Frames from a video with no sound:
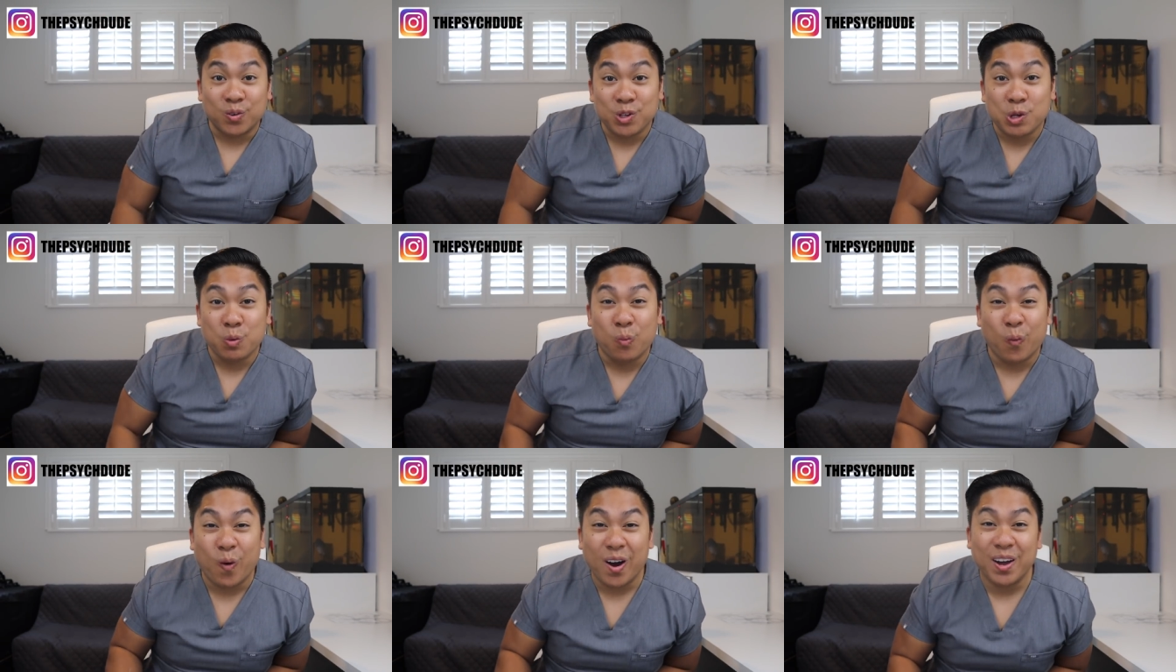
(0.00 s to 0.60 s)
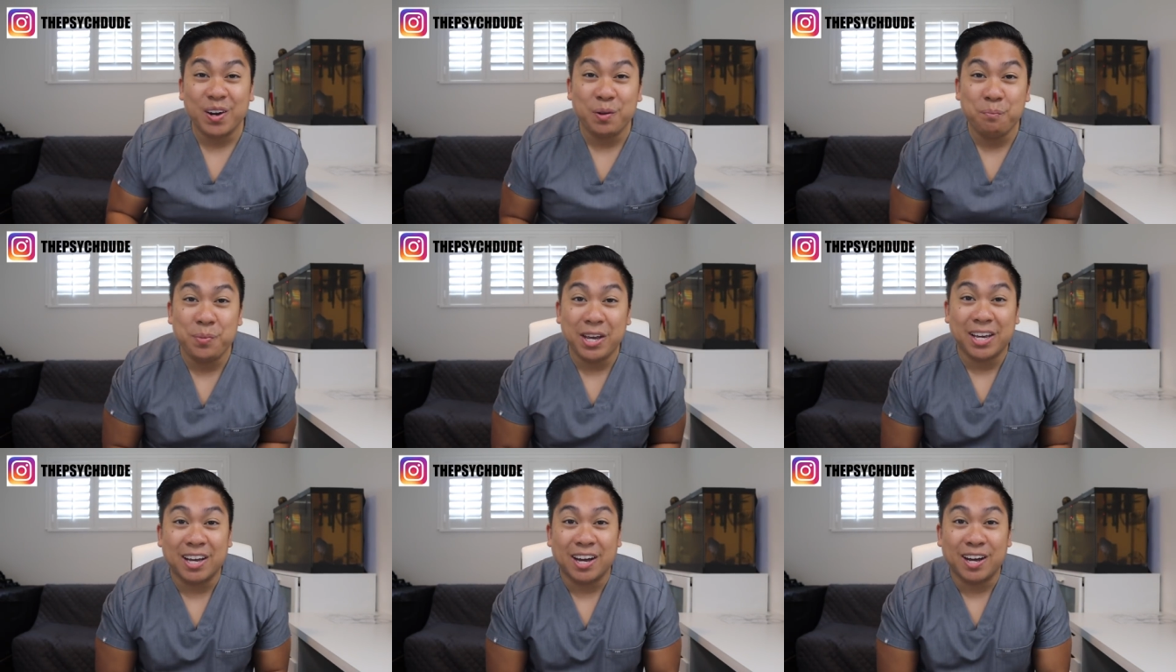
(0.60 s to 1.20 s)
you want to
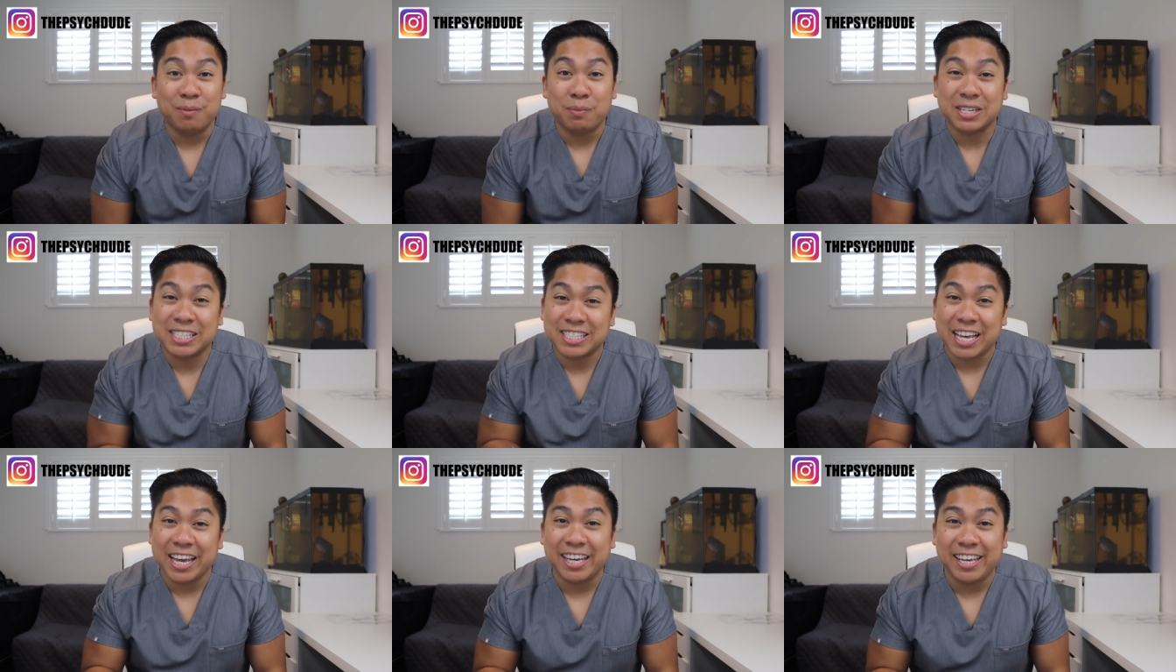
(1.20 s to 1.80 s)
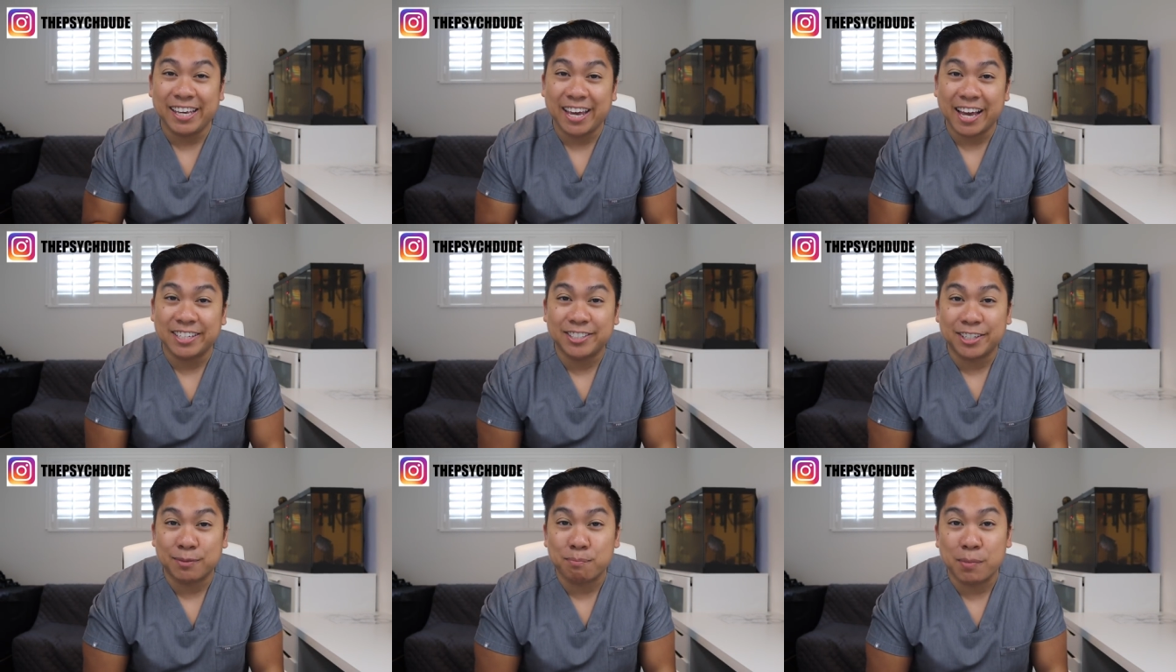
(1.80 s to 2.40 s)
become a
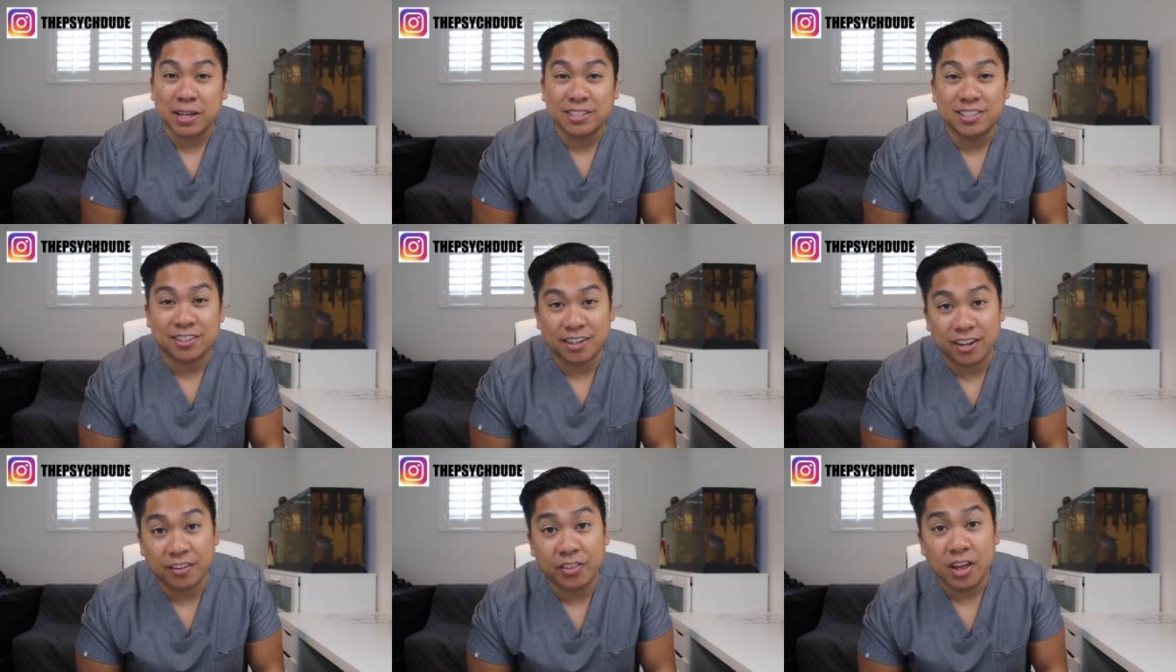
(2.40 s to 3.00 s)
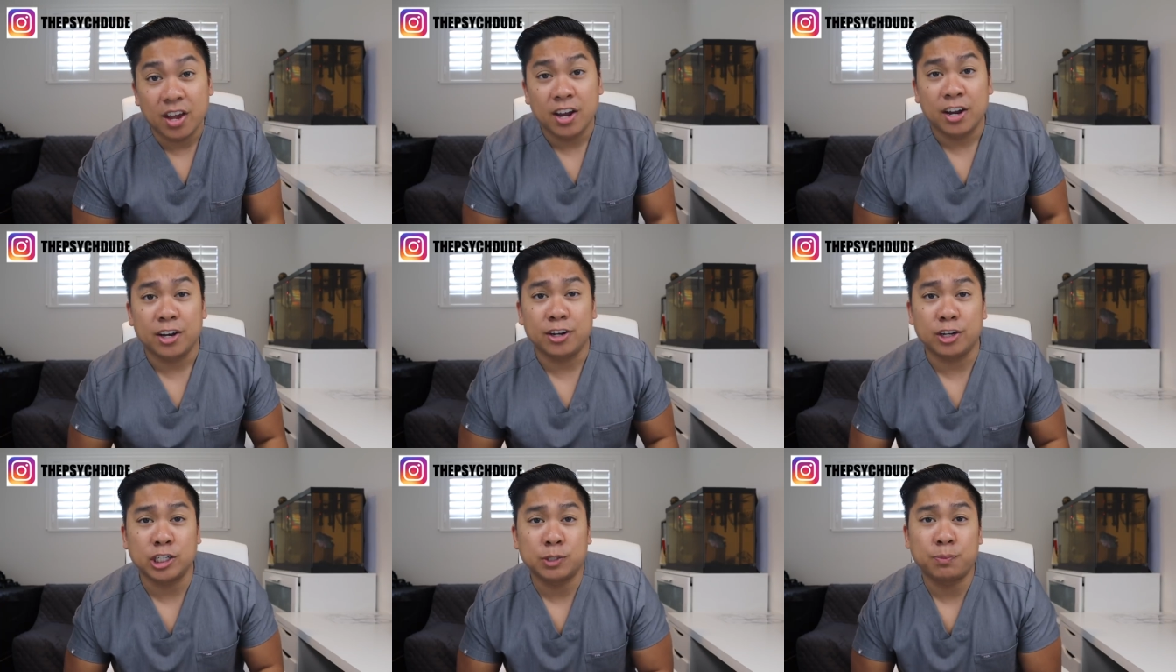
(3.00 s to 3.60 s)
psychiatric mental health
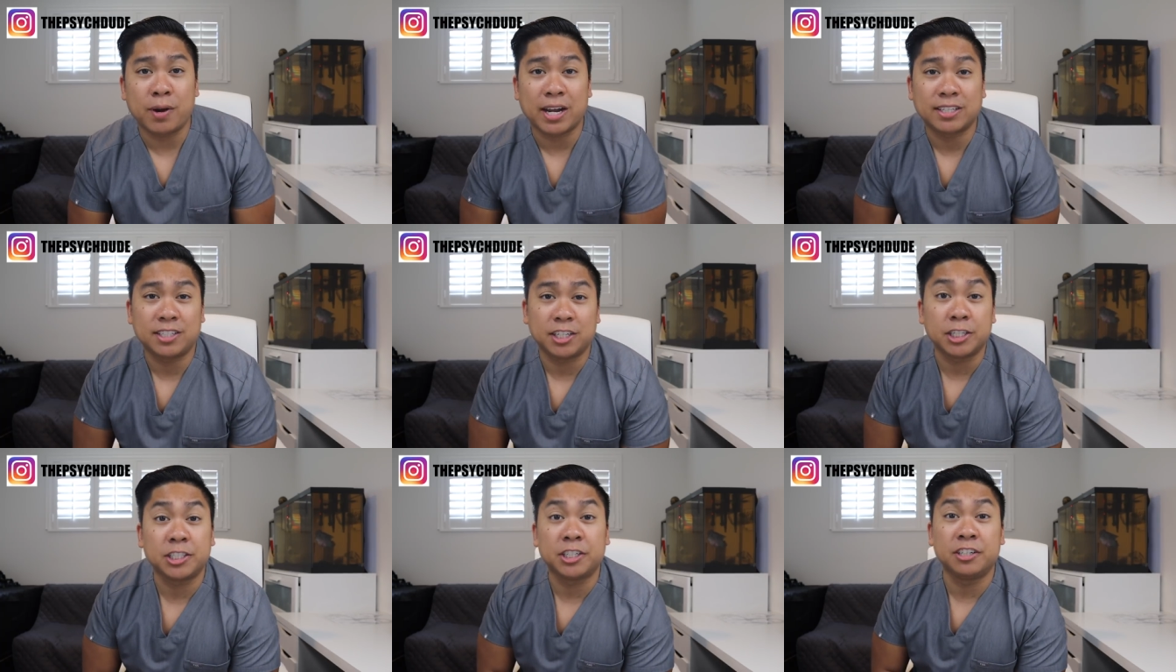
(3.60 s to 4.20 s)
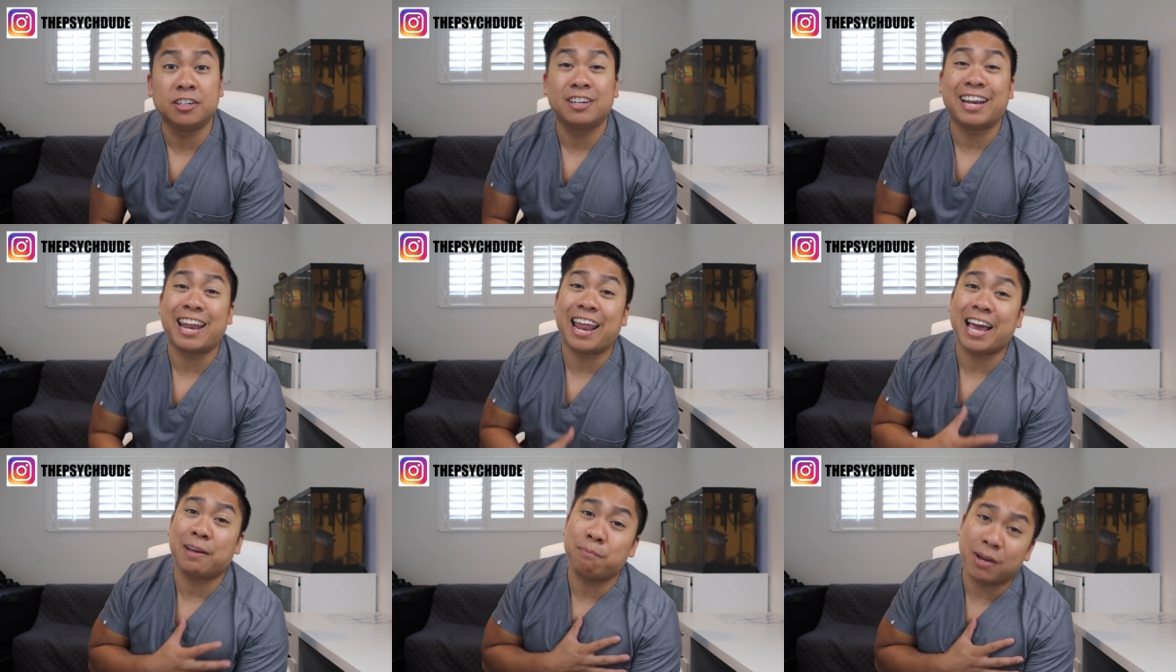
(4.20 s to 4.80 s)
nurse practitioner
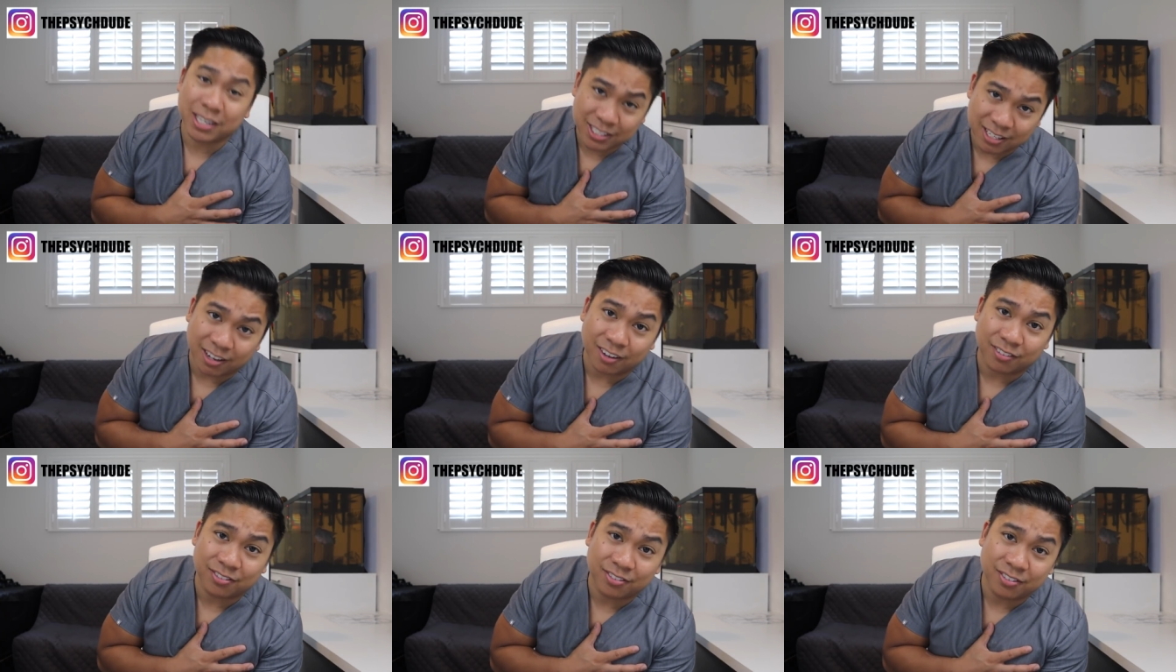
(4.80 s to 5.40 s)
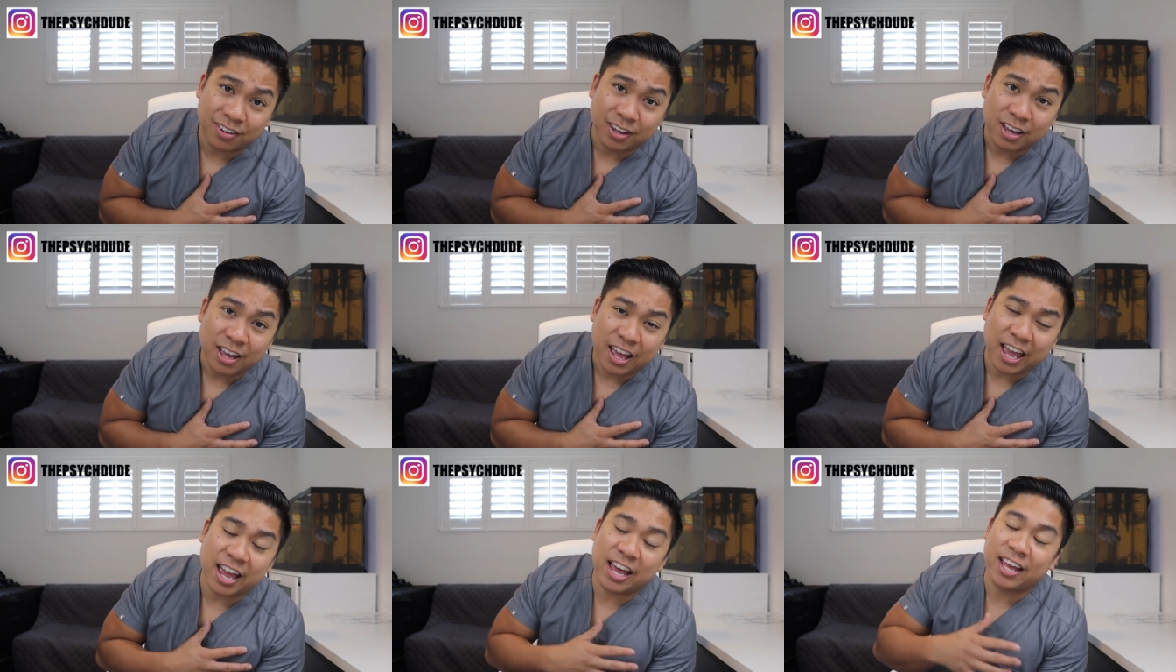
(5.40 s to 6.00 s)
like myself.
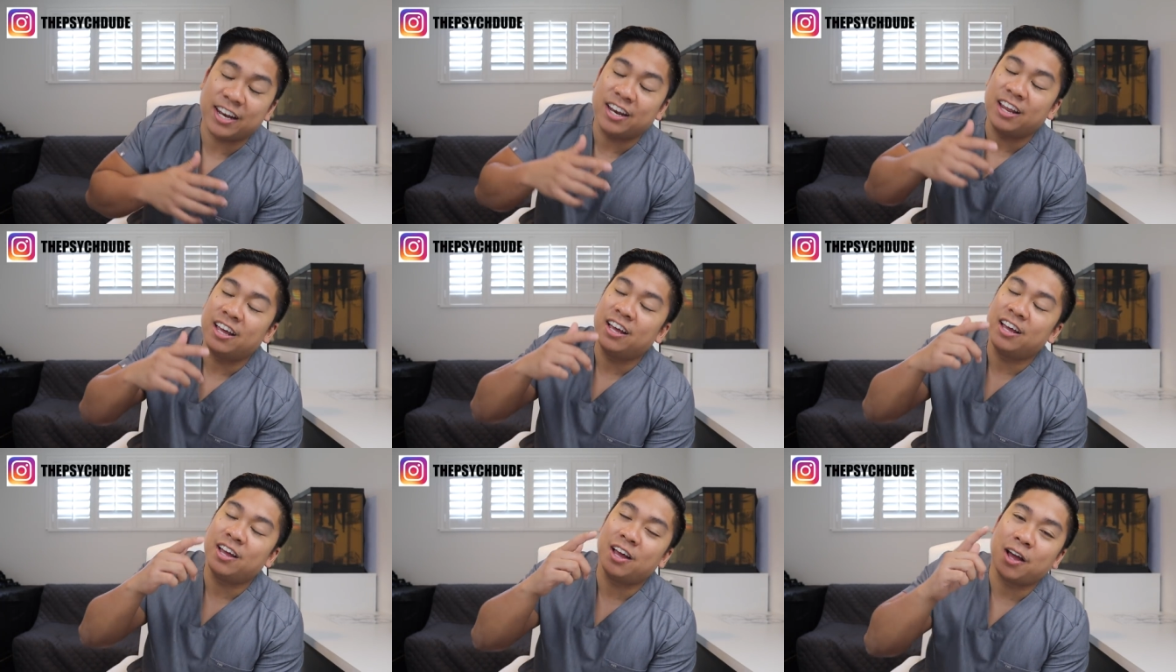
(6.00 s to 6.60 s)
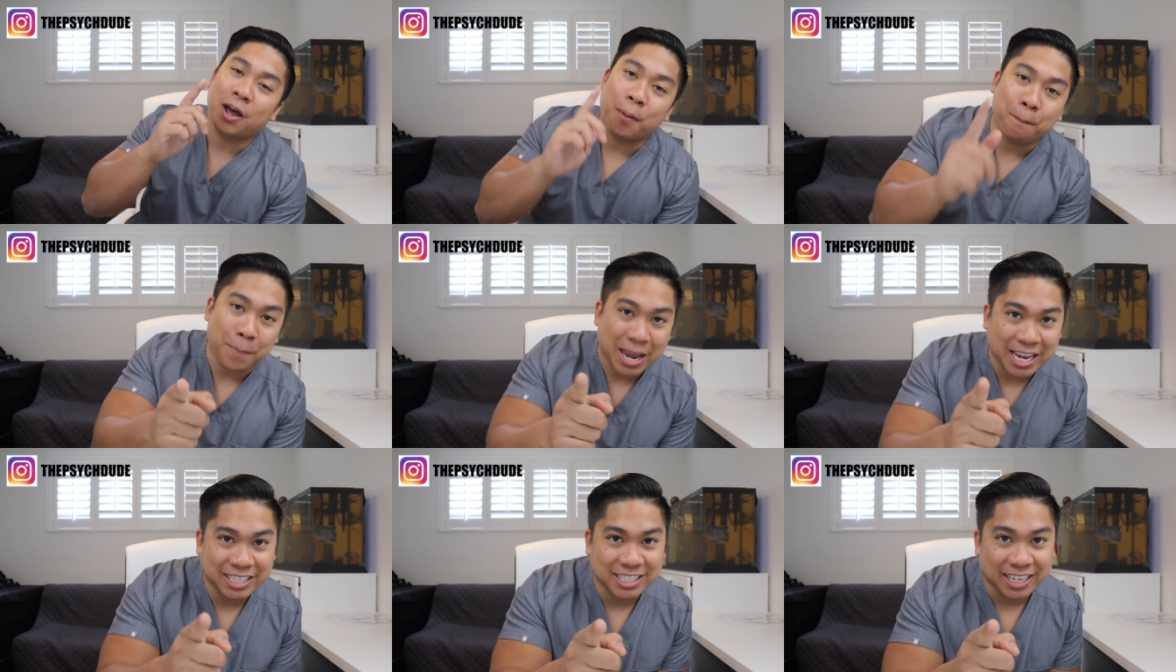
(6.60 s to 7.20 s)
And
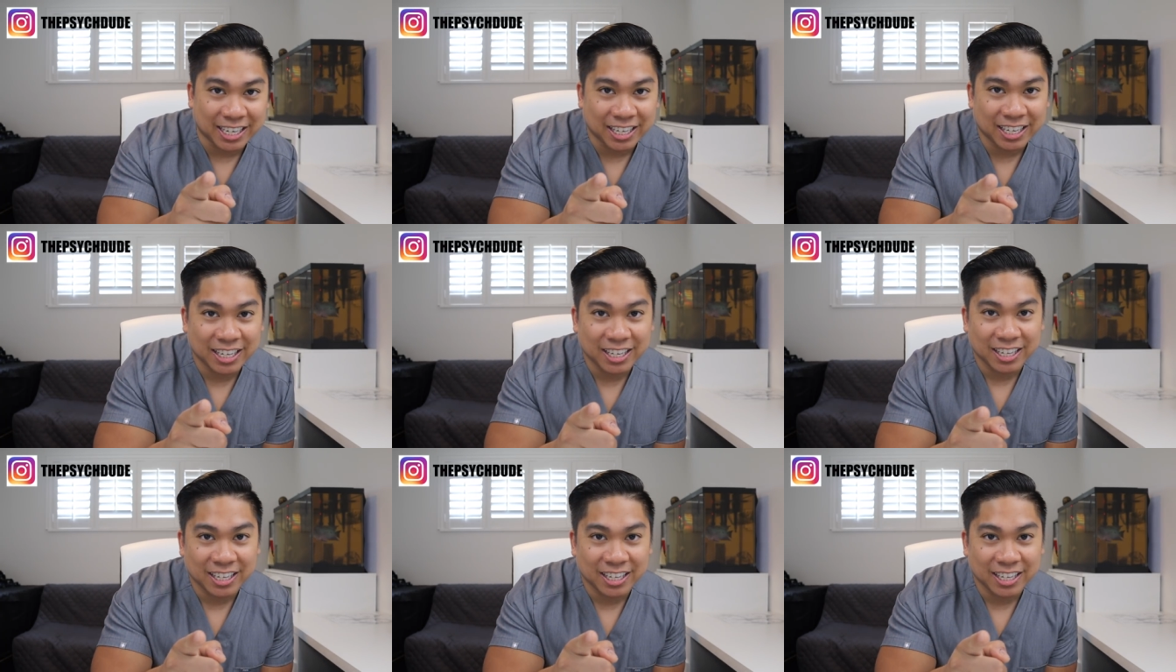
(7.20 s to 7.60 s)
amazing.